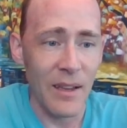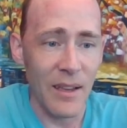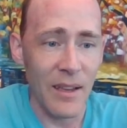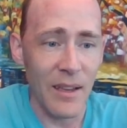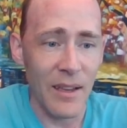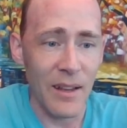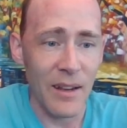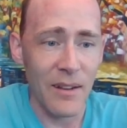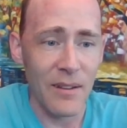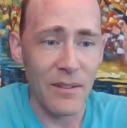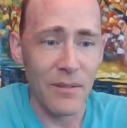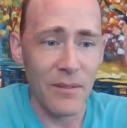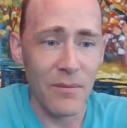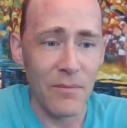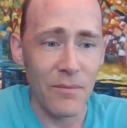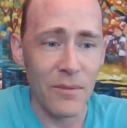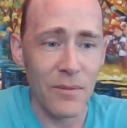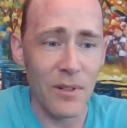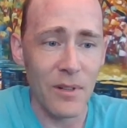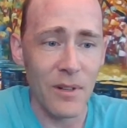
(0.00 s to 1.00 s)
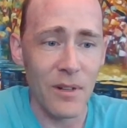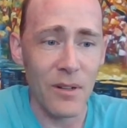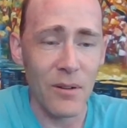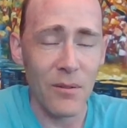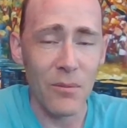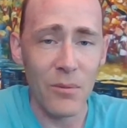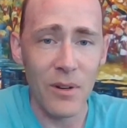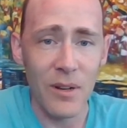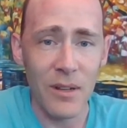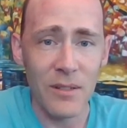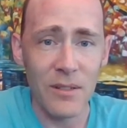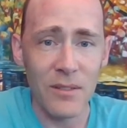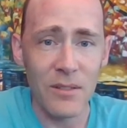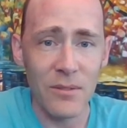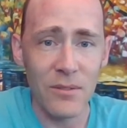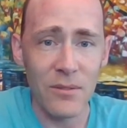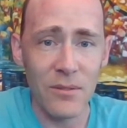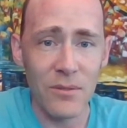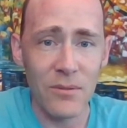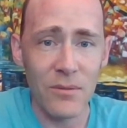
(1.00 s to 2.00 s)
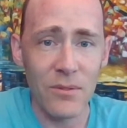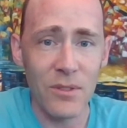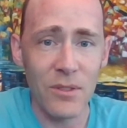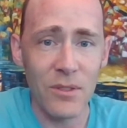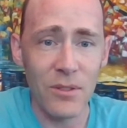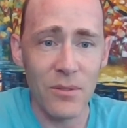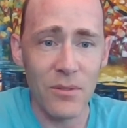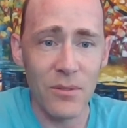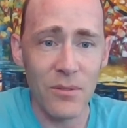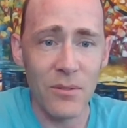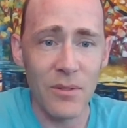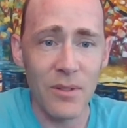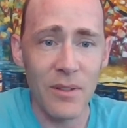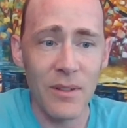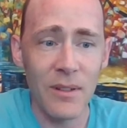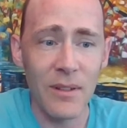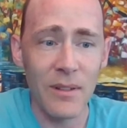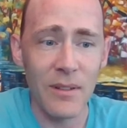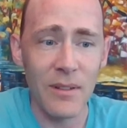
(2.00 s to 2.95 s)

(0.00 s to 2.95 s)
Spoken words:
And you're going to want to do